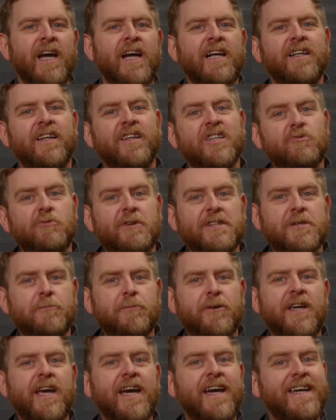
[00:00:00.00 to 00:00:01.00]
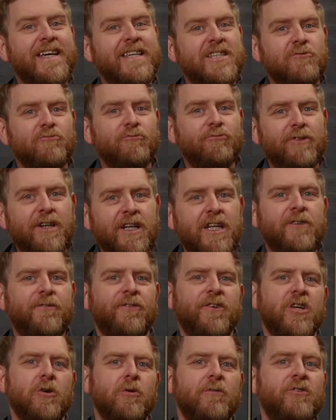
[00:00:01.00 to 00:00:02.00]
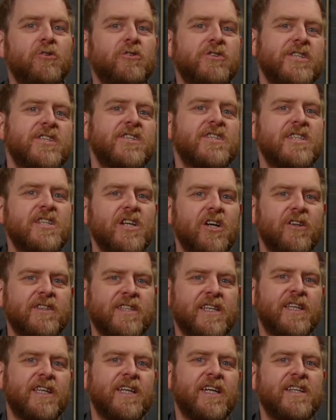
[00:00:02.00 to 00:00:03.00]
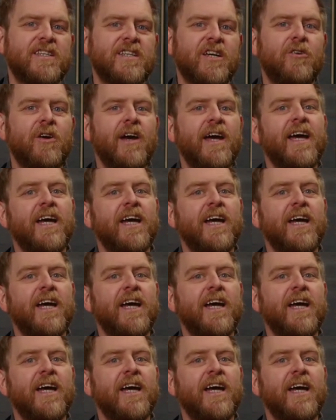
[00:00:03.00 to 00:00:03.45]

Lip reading: Now this recipe isn't really for you if you're just starting keto,